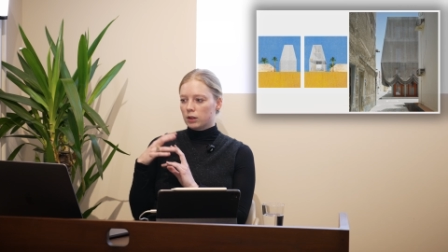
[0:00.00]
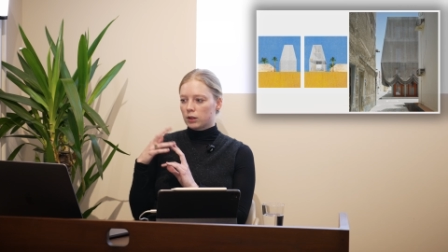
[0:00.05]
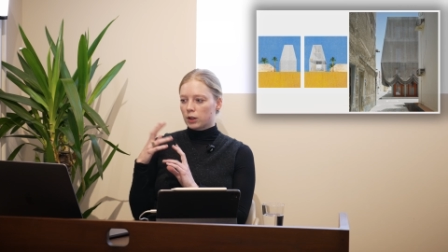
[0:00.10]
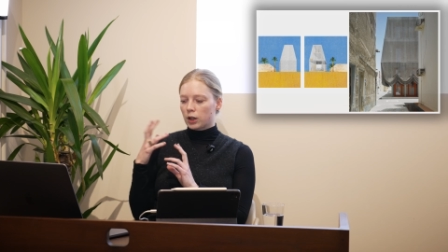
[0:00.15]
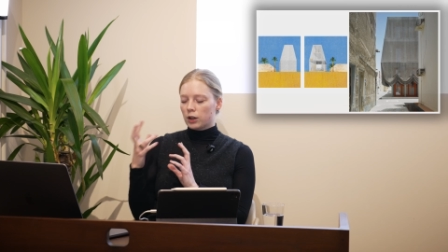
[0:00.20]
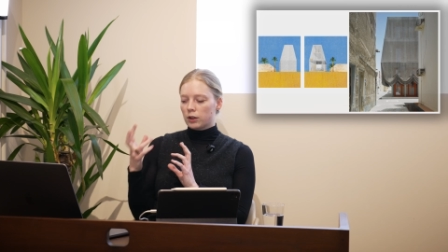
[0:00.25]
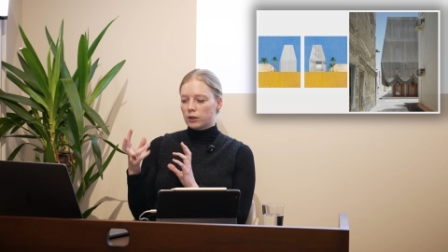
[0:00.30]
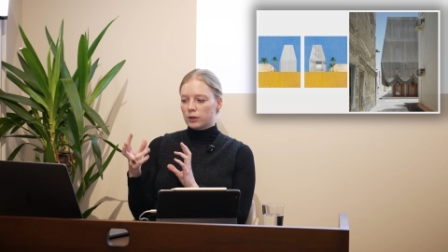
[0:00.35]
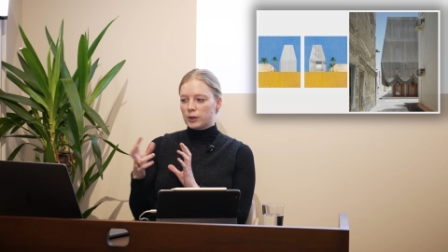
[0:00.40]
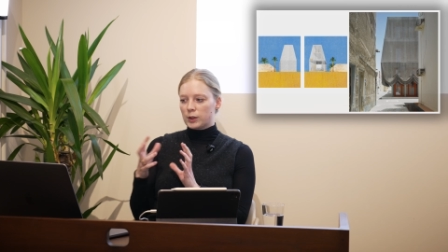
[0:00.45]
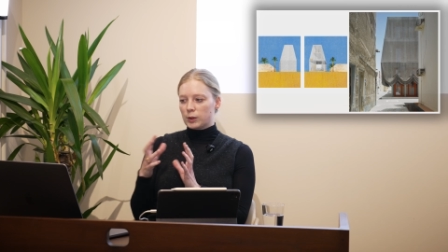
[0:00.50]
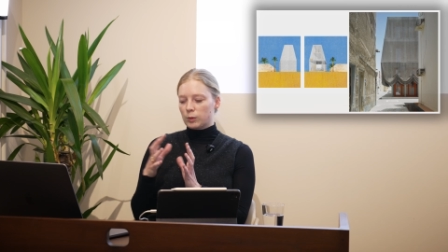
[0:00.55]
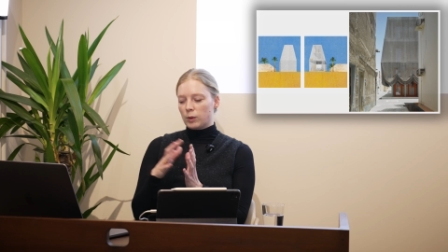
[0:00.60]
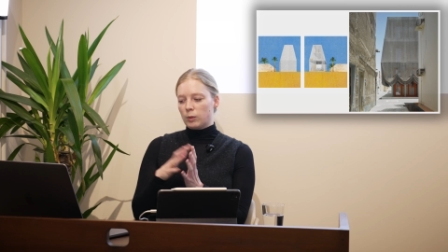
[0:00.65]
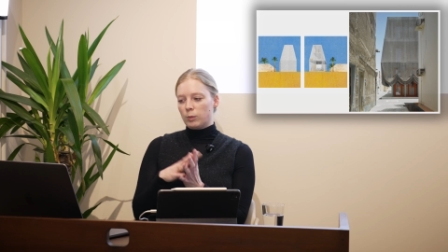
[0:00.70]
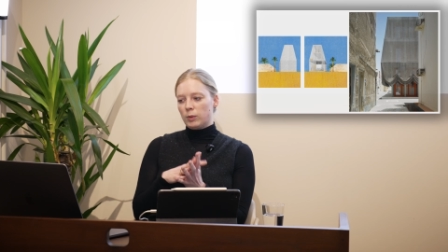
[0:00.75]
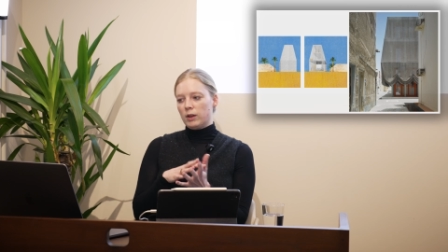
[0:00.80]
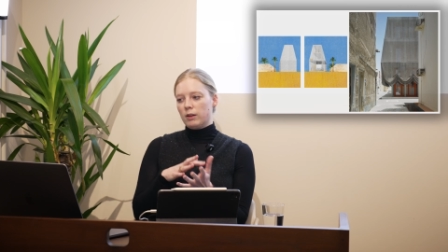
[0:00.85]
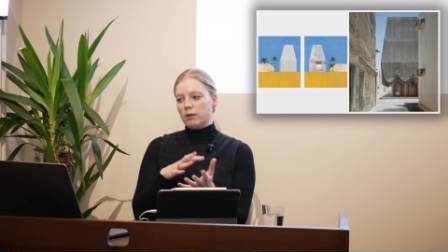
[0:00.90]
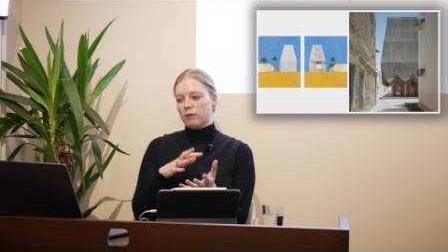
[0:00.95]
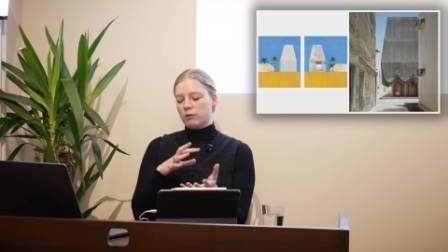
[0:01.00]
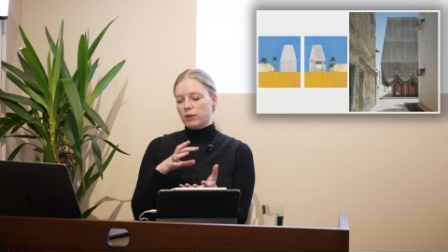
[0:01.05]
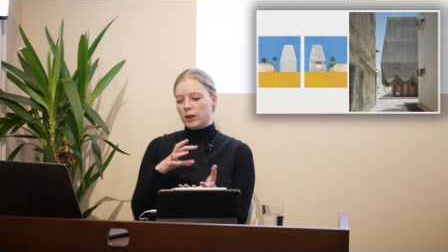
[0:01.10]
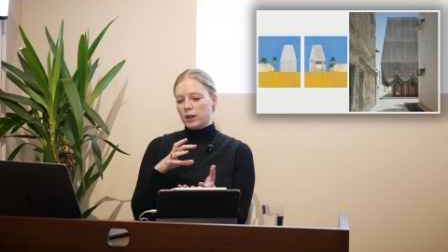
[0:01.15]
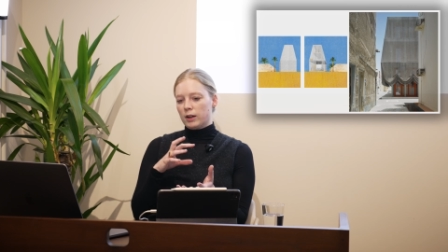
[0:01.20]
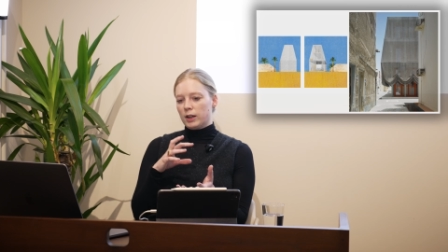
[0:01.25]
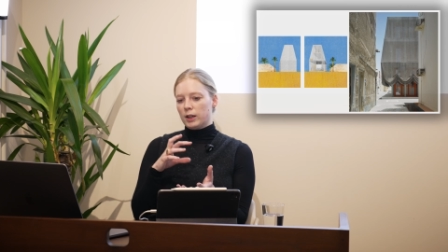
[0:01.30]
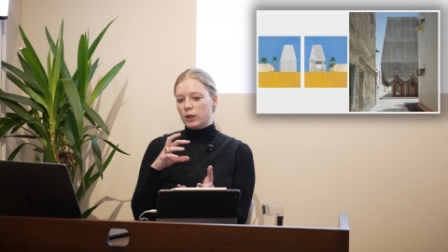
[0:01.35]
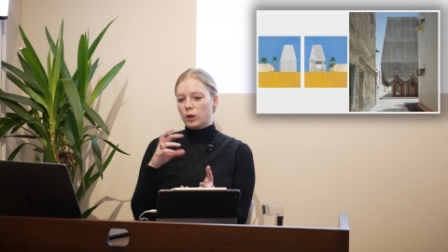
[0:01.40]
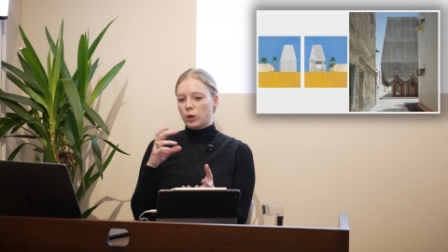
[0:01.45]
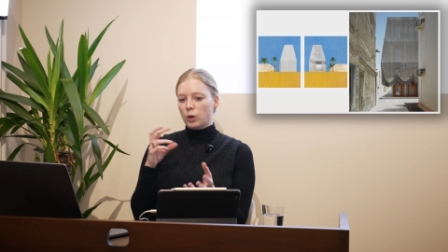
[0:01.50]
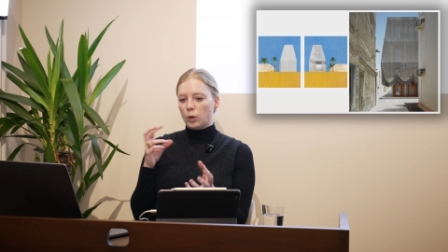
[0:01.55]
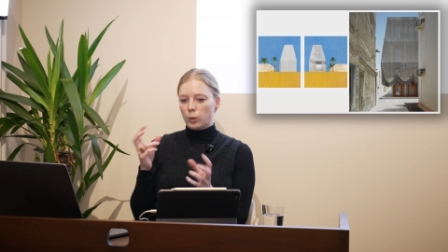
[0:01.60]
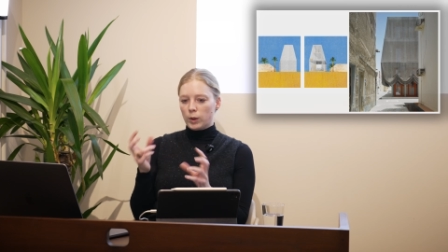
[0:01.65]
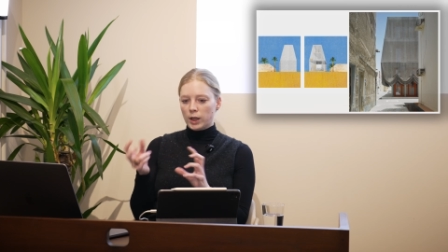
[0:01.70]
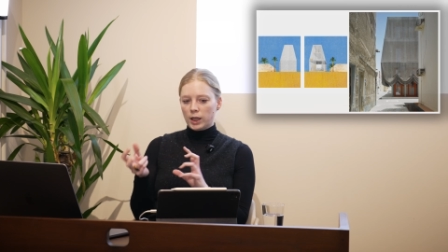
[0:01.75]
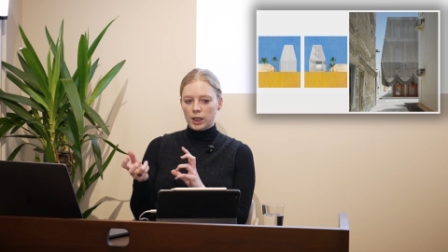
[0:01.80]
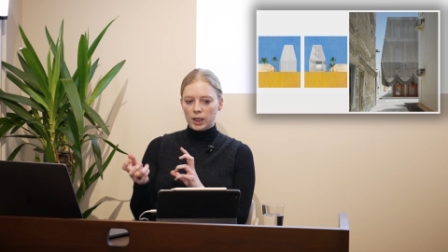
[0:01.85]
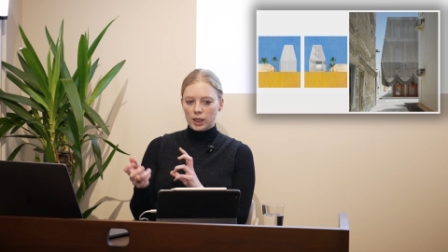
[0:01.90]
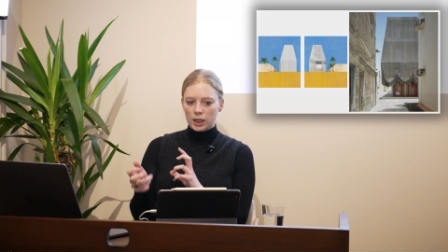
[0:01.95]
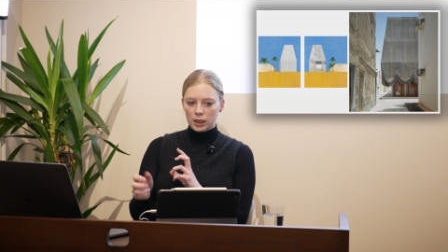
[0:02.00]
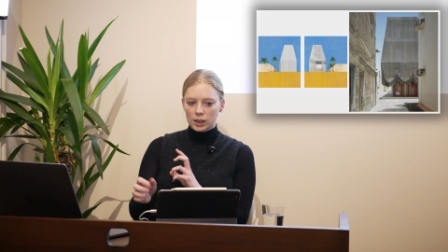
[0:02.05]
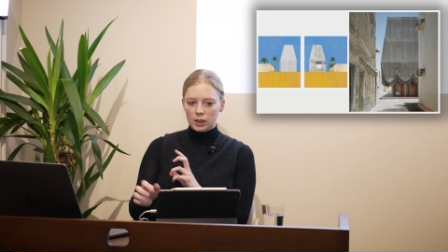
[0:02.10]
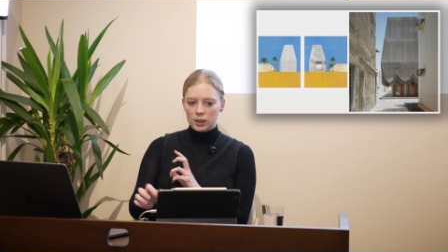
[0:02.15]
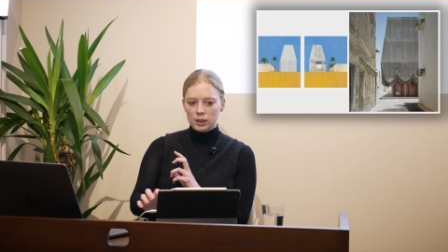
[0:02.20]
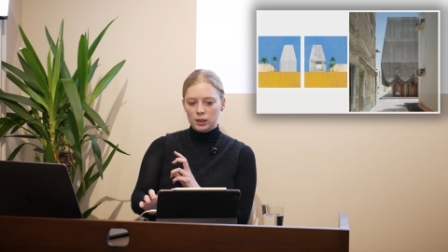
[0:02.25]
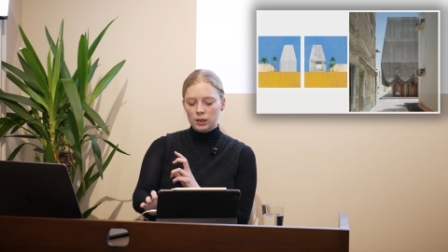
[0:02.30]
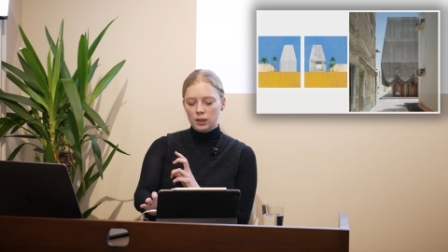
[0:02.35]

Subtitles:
curtains with being very quick